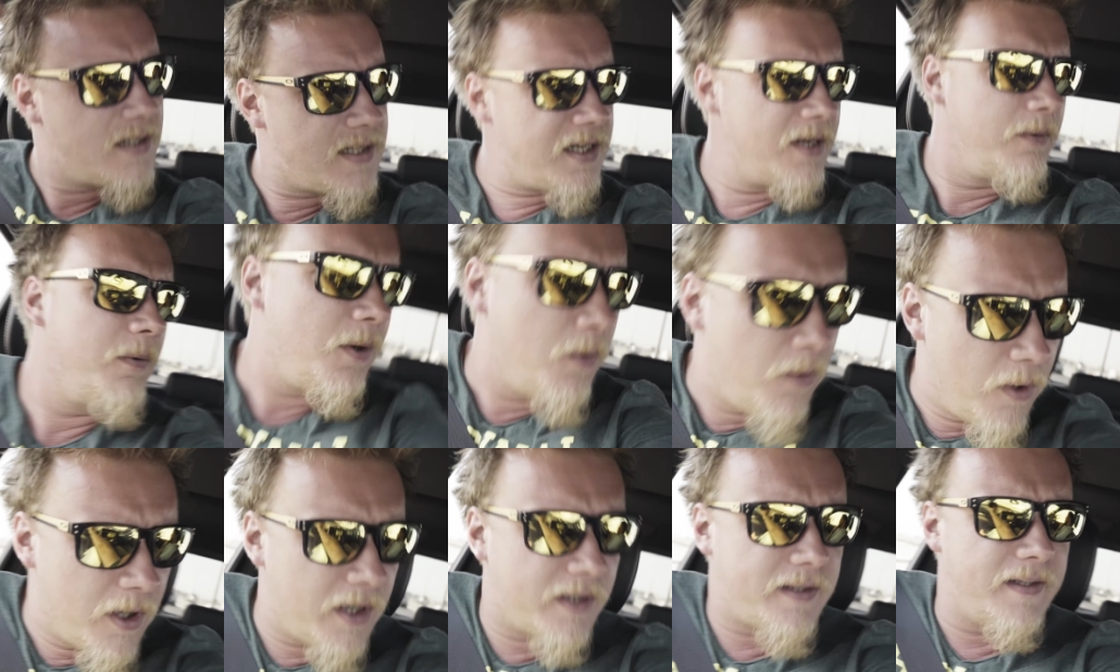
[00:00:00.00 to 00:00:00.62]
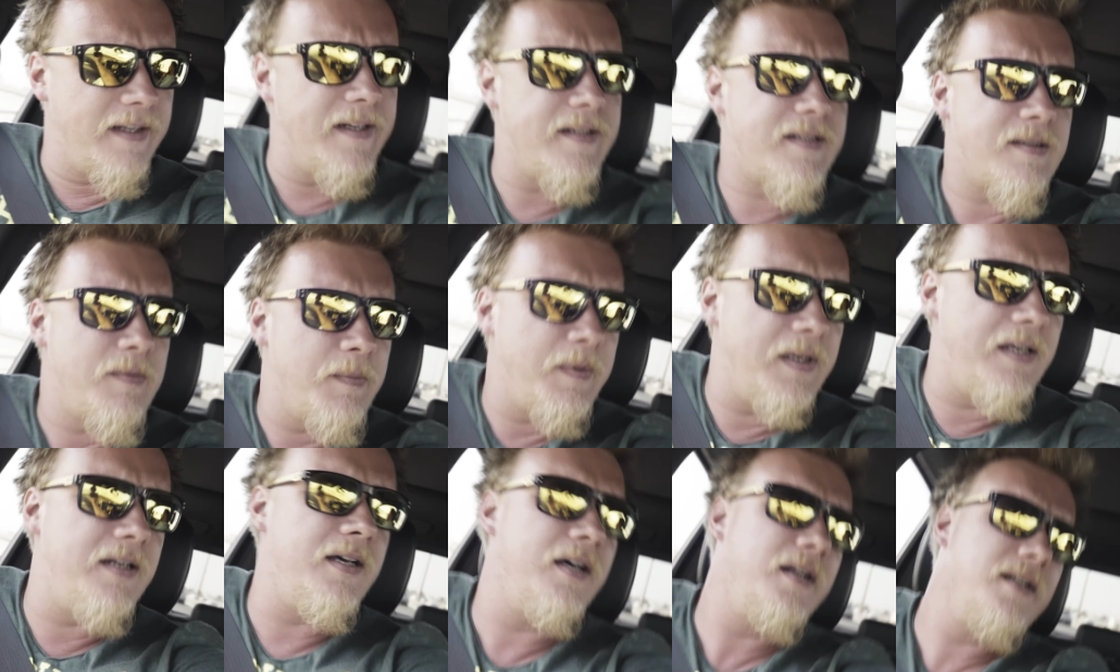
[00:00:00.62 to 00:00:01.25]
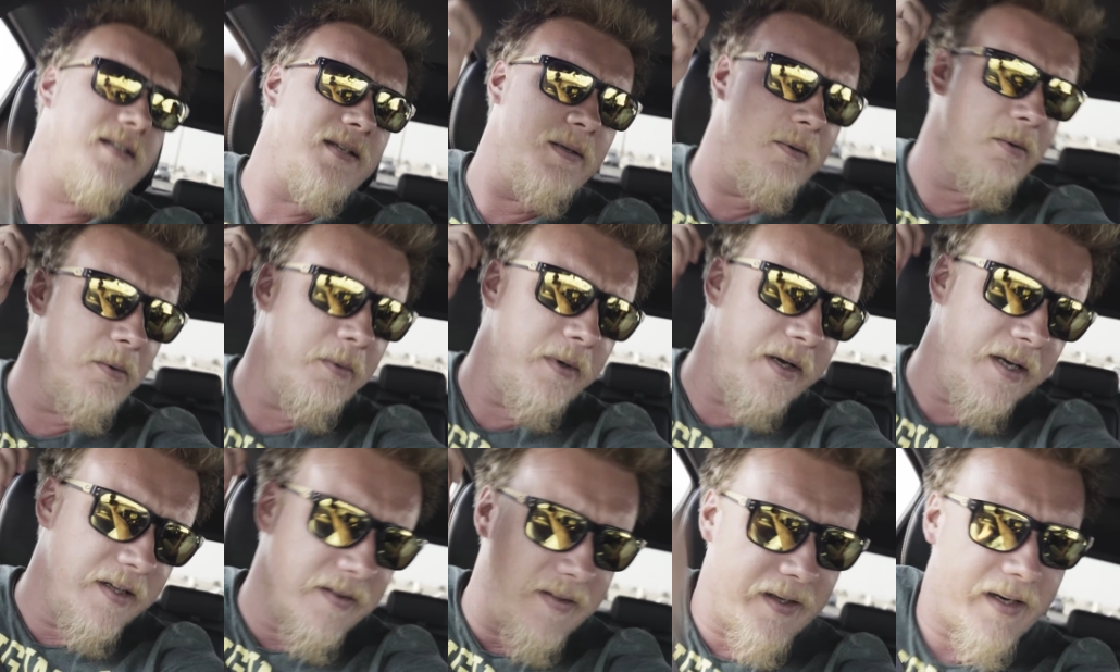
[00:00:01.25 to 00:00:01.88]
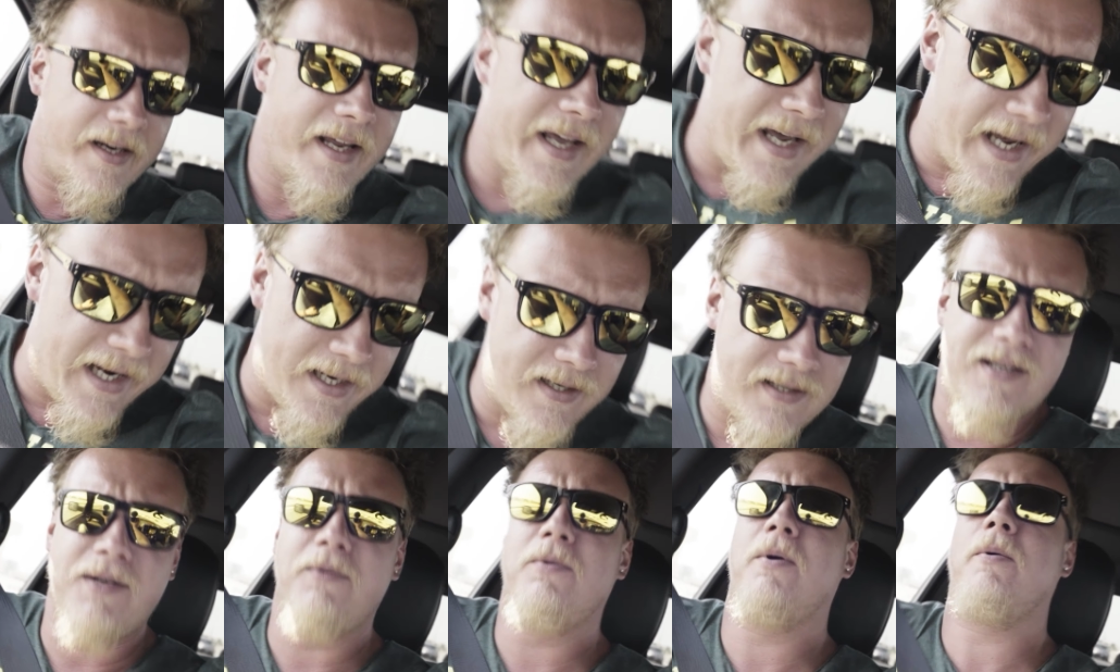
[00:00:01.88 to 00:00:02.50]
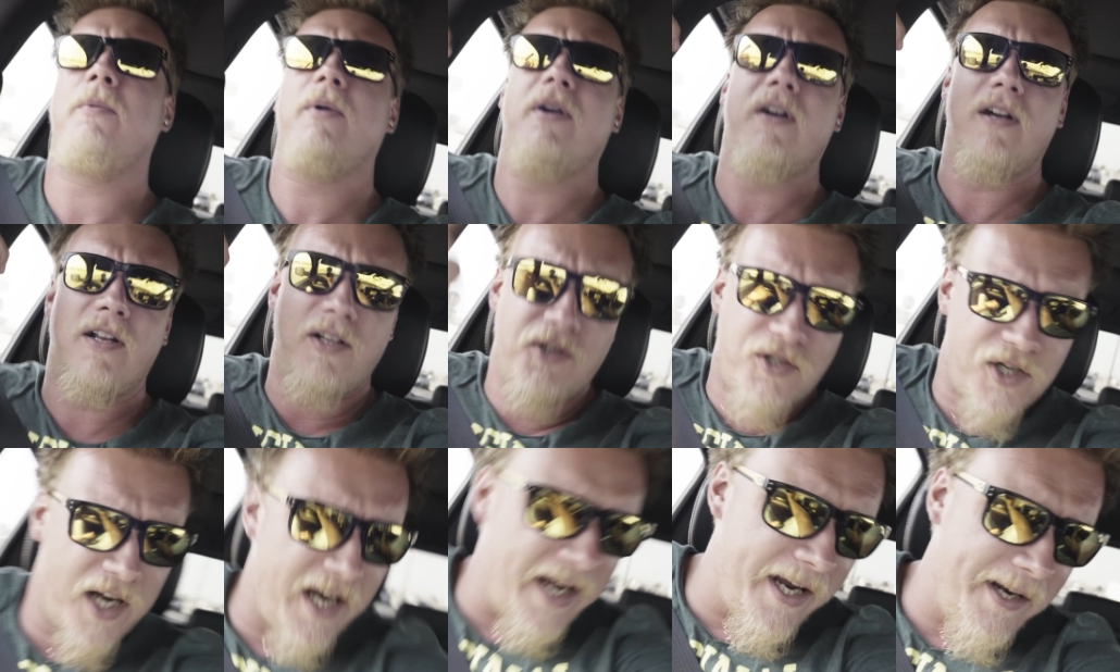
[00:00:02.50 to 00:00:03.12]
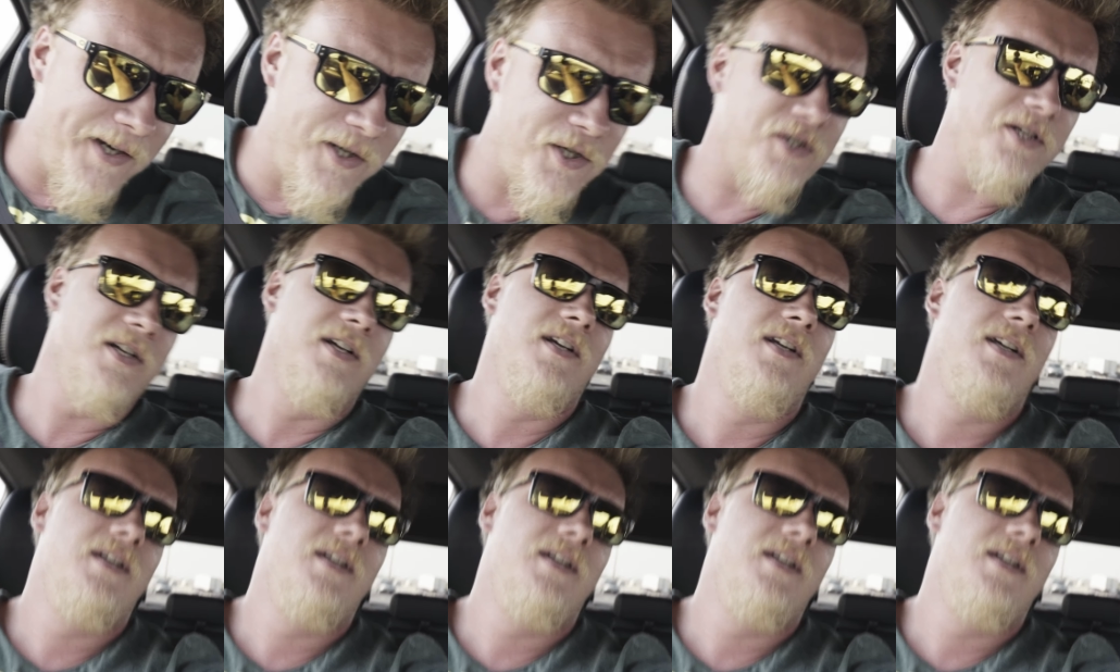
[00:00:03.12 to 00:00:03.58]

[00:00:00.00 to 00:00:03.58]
see what work needs to be done, see what we need to get, see what we're gonna change,